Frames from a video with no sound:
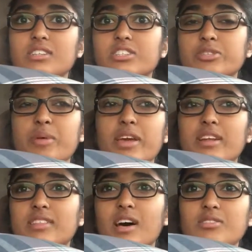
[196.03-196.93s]
She made
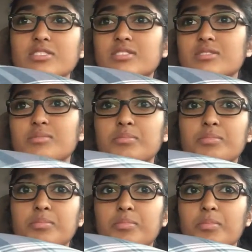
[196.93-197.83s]

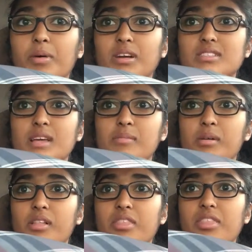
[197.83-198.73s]
$1,000 that
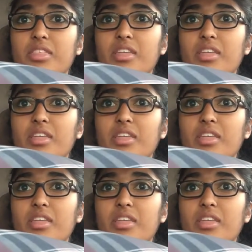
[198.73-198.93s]
month,